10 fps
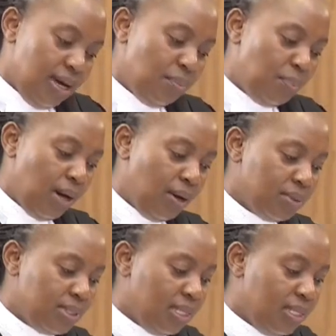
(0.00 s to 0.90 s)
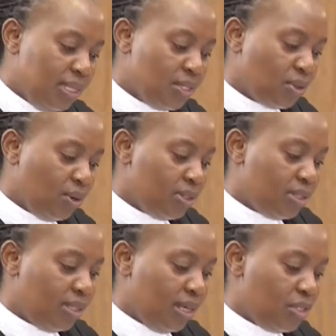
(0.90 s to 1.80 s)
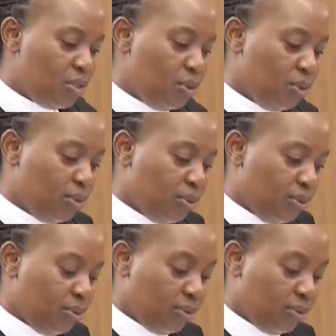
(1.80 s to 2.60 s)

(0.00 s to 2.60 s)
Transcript: about in this court that you